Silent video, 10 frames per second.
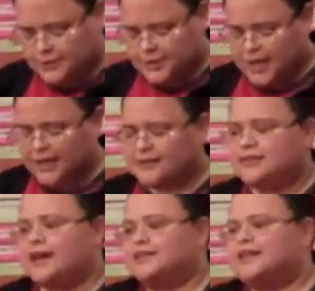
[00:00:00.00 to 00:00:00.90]
Like
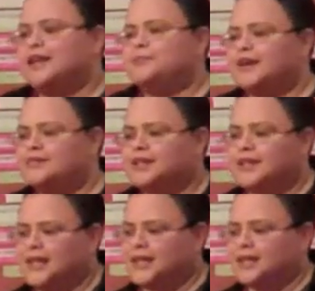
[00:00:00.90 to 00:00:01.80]
duct tape
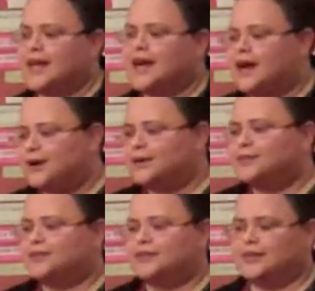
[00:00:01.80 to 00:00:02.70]
everything in the
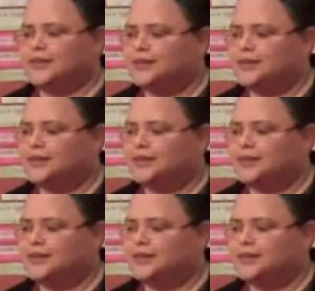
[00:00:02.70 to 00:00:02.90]
house and